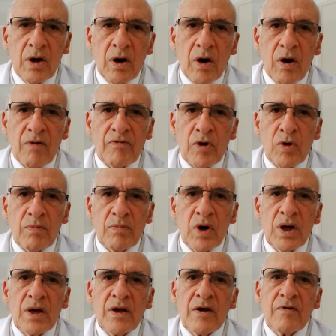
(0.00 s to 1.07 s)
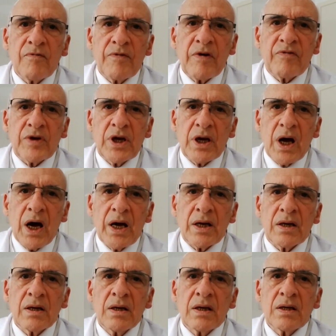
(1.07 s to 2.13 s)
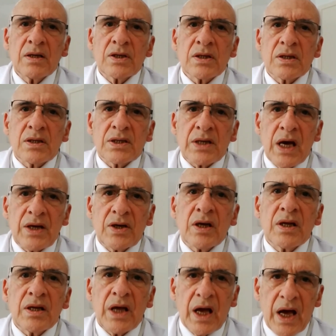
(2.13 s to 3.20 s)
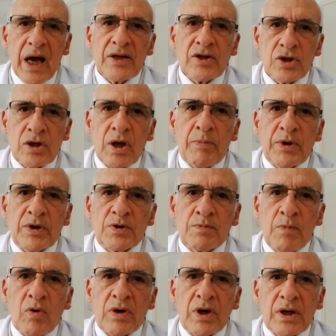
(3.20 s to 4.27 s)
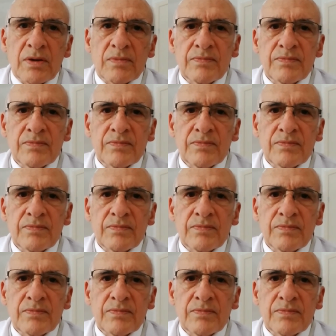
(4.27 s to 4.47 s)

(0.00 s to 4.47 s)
of whom 59 said they had stopped smoking.